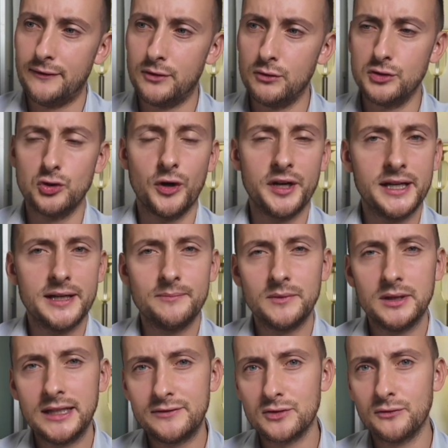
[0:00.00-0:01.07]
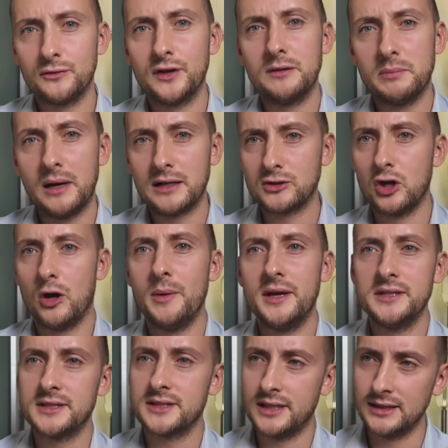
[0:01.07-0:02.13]
If you're enjoying it, leave some feedback,
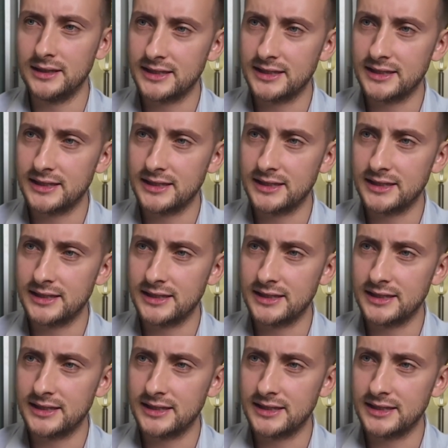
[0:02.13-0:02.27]
comments.